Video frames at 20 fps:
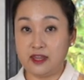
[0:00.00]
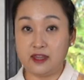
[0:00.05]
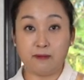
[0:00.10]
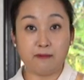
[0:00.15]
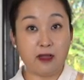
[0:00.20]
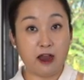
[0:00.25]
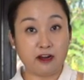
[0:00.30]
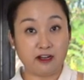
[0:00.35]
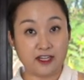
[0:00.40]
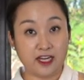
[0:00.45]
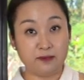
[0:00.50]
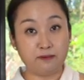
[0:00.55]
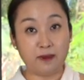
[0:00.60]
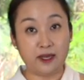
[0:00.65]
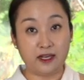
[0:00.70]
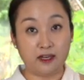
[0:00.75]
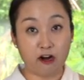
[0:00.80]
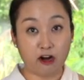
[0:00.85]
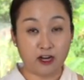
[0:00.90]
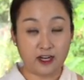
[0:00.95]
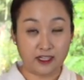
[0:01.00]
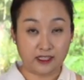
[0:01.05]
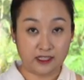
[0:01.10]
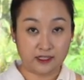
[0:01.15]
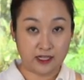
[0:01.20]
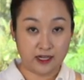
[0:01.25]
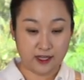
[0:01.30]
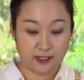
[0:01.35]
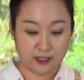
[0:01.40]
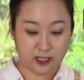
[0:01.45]
in the marinade, my garlic
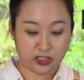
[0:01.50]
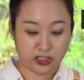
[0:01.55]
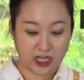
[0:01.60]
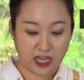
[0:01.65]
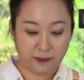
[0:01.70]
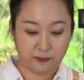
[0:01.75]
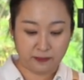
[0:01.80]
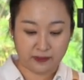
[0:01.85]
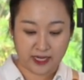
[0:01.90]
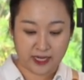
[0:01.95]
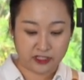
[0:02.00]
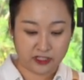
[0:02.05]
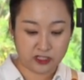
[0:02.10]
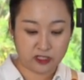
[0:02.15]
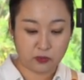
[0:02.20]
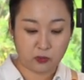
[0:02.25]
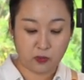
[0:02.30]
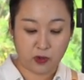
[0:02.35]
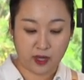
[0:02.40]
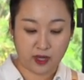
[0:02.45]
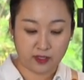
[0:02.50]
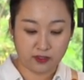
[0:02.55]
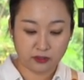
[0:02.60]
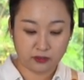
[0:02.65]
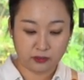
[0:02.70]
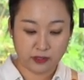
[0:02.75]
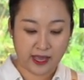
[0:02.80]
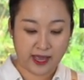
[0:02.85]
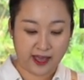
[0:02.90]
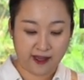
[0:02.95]
na talaga siya, but I just
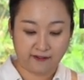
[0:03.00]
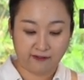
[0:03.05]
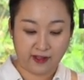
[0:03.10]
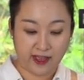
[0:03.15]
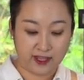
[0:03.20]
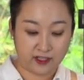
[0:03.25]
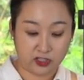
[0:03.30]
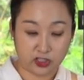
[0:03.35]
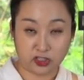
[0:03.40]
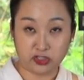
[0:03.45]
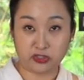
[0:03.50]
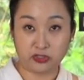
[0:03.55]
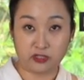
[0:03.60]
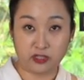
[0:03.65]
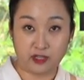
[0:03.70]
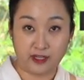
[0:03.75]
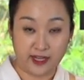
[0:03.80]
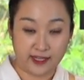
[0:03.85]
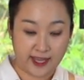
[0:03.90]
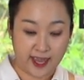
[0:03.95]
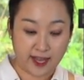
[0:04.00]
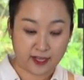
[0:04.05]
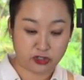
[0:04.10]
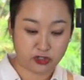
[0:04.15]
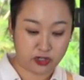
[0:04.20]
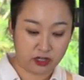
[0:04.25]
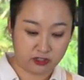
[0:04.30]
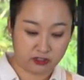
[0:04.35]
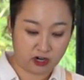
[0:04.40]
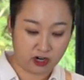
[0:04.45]
want to have additional, like
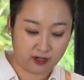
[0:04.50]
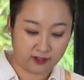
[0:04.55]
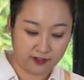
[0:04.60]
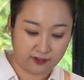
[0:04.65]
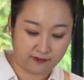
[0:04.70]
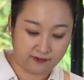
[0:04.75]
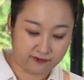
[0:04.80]
extra garlic